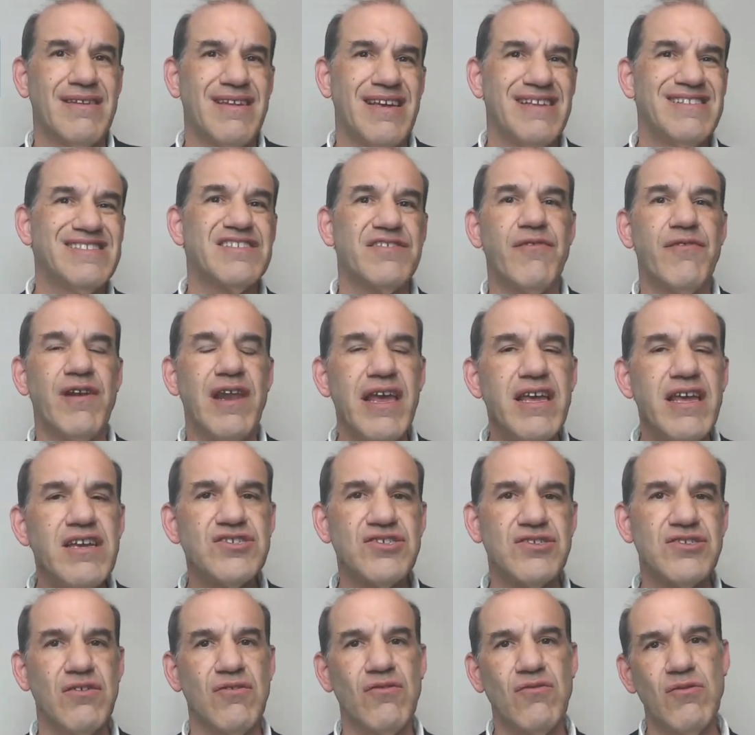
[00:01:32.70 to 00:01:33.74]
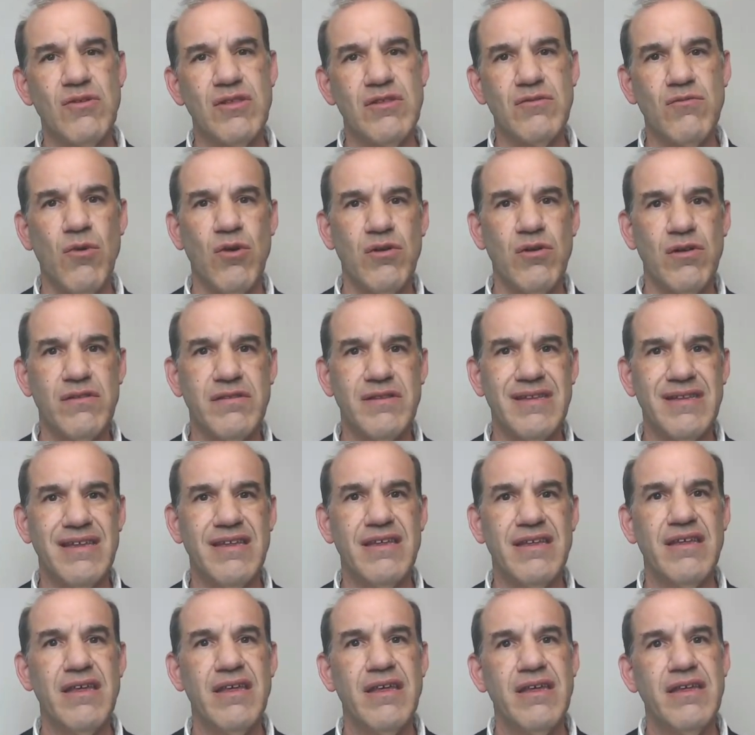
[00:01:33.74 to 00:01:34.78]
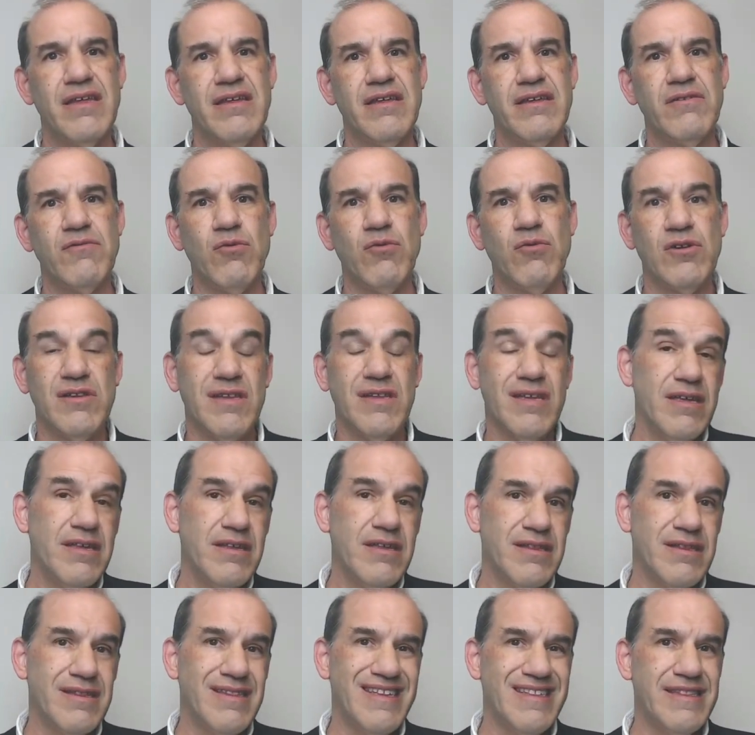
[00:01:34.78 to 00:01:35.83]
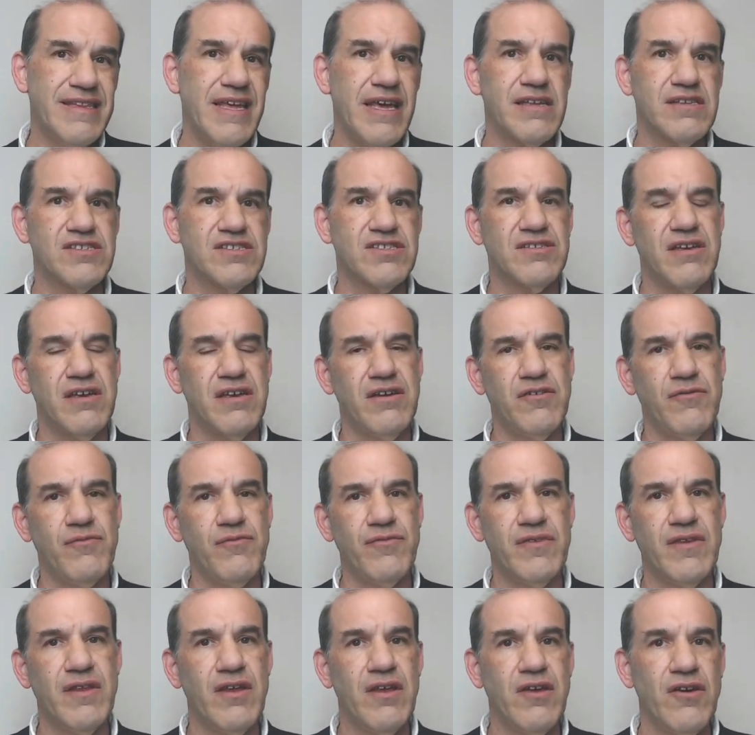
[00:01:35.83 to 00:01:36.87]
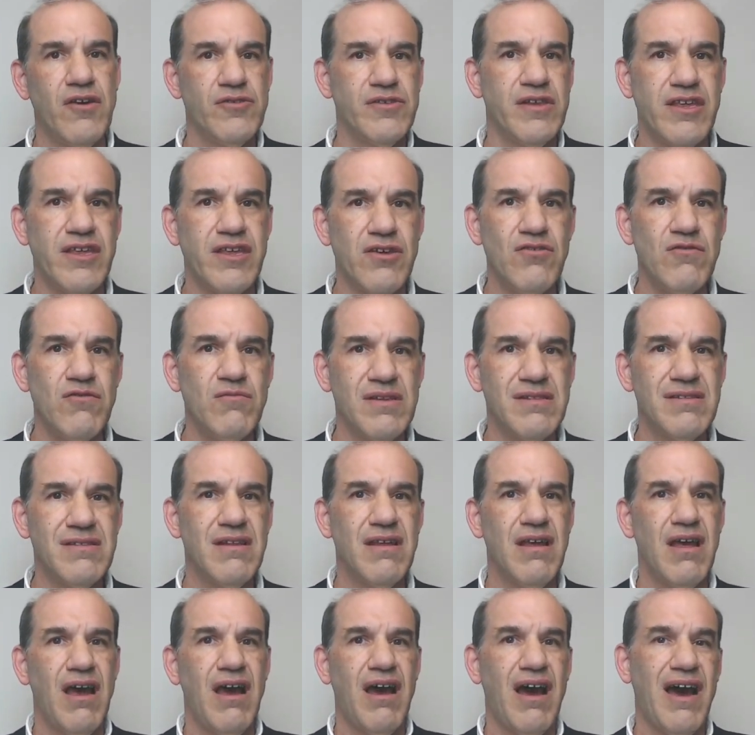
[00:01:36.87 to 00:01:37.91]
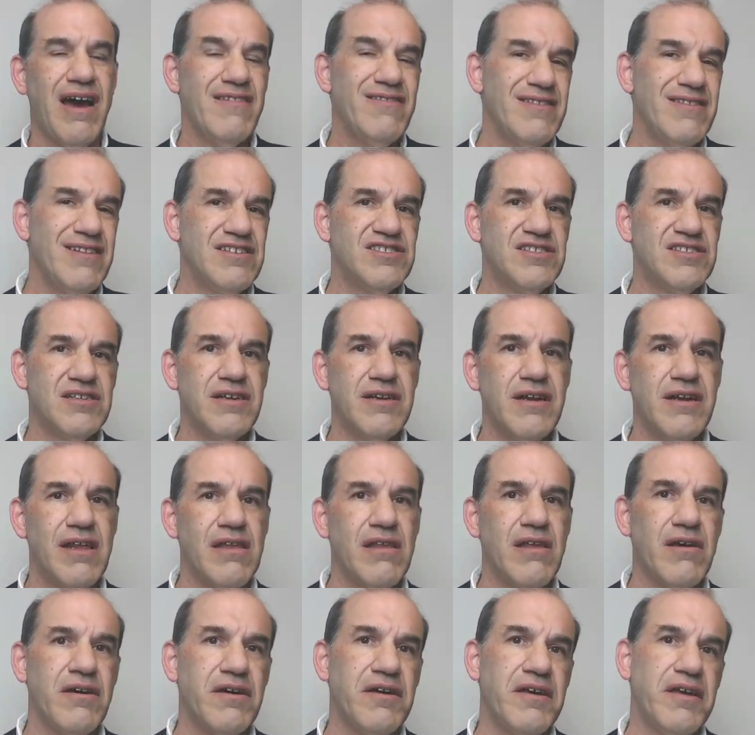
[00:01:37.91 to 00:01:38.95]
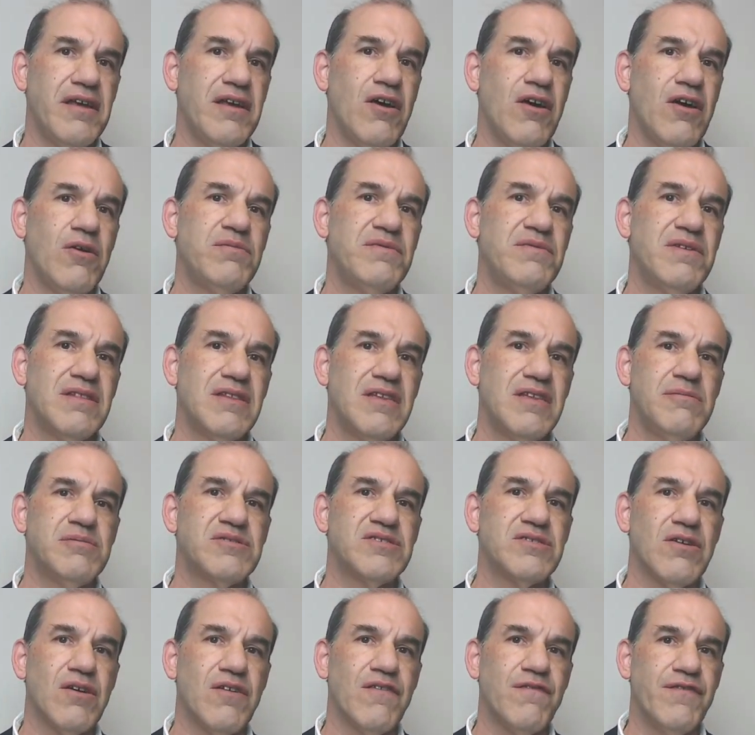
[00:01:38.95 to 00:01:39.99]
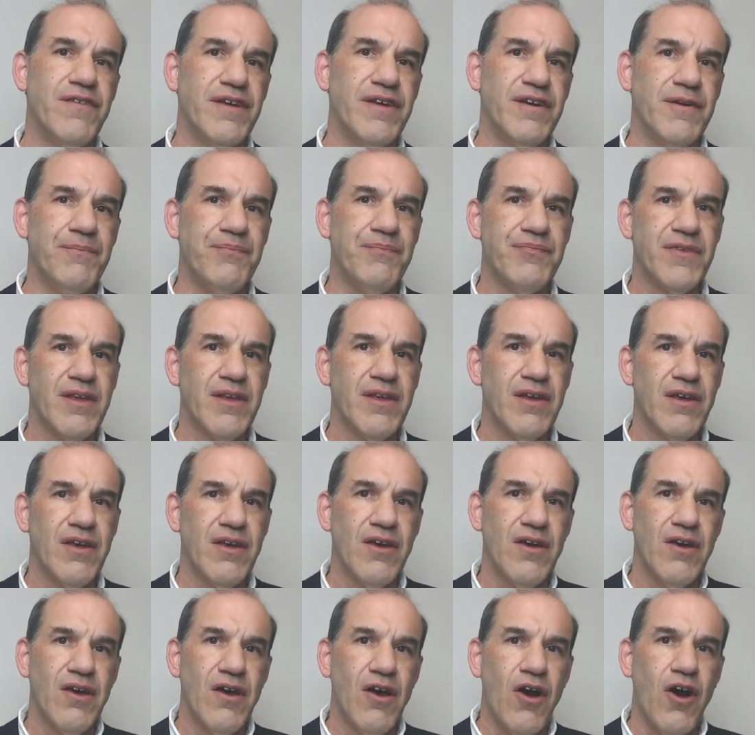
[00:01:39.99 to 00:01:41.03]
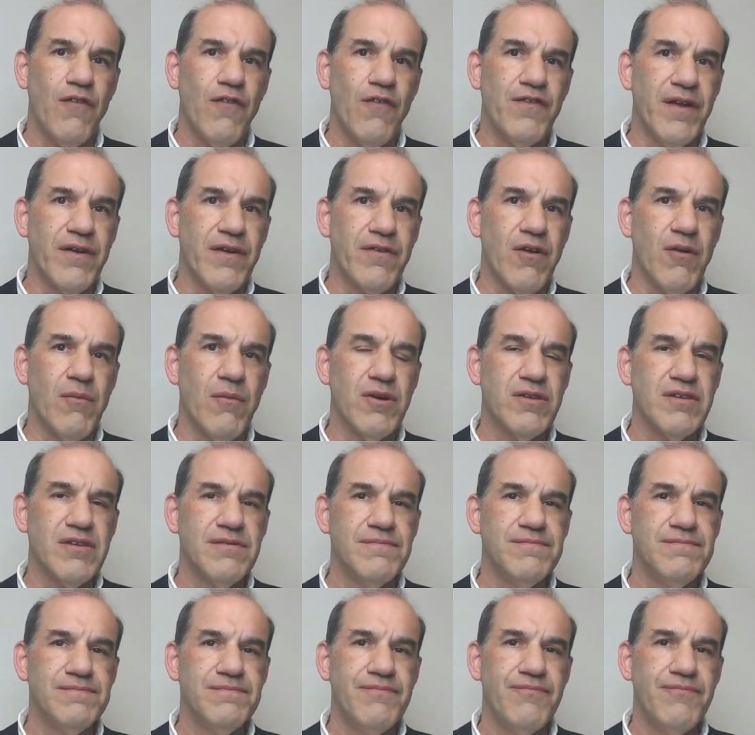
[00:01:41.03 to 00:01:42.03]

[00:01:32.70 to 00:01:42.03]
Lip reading: gets relation with what it detects on the human and the general objectives of the robot.